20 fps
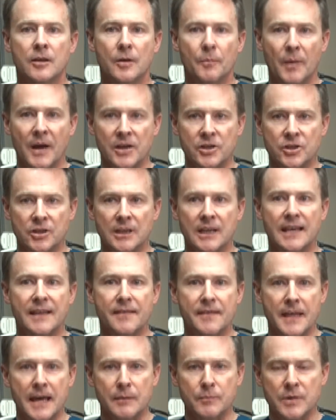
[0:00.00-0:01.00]
The patient
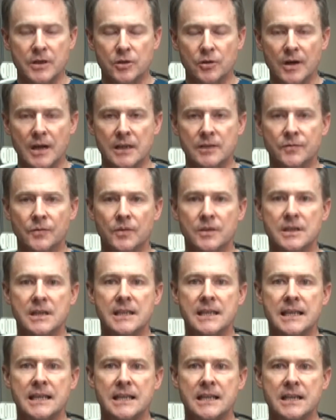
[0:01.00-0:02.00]
can then be transferred
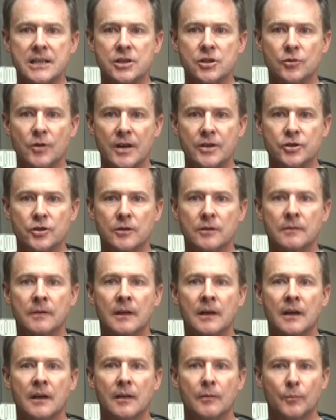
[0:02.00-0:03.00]
to the ED stretcher.
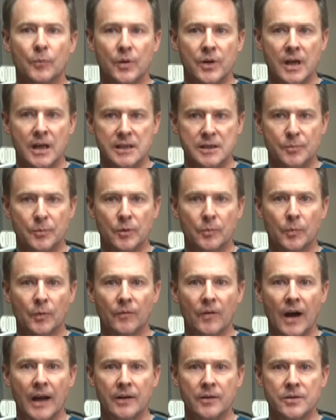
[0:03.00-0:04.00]
Pre-hospital
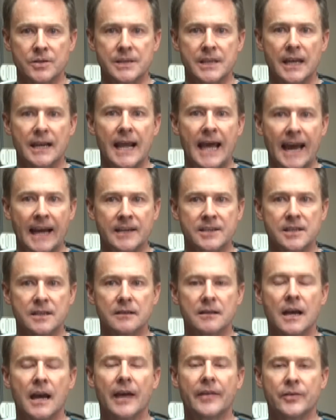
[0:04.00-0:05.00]
providers then
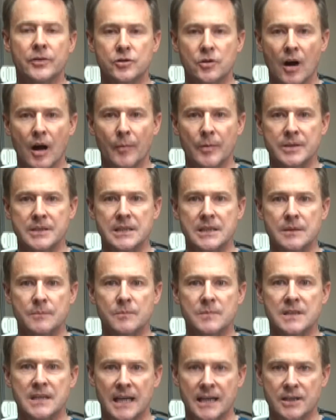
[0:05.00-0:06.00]
exit and the trauma
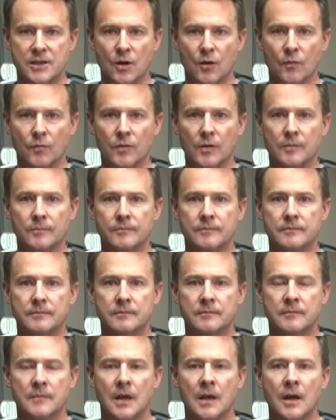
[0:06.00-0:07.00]
team takes over.
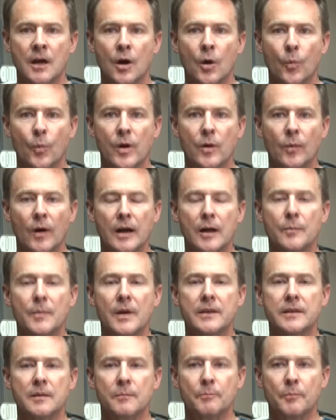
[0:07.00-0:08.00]
We
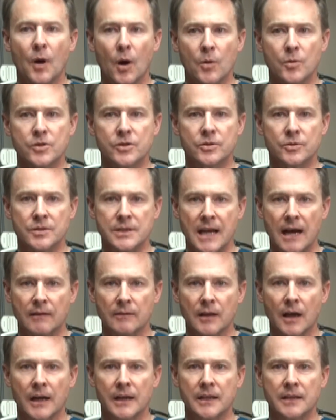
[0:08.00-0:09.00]
recommend that posters
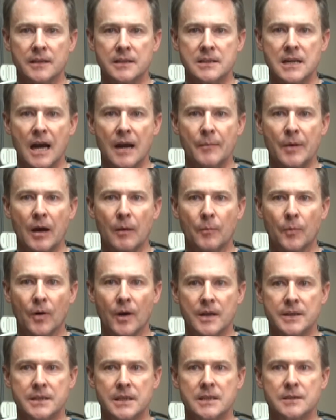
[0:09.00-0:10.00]
outlining the timeout
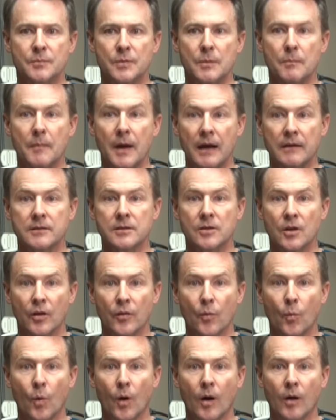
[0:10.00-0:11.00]
process be mounted
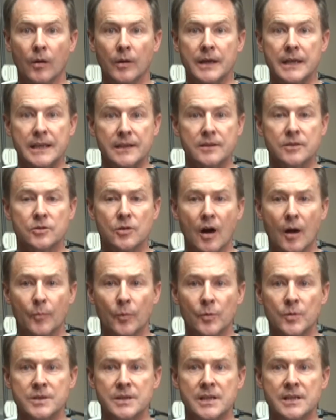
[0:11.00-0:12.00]
on the wall in the
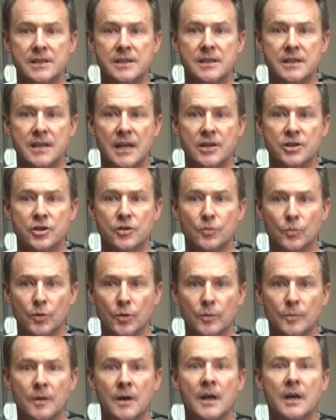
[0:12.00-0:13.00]
trauma resuscitation
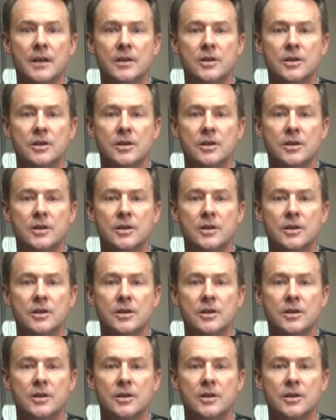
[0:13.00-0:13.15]
room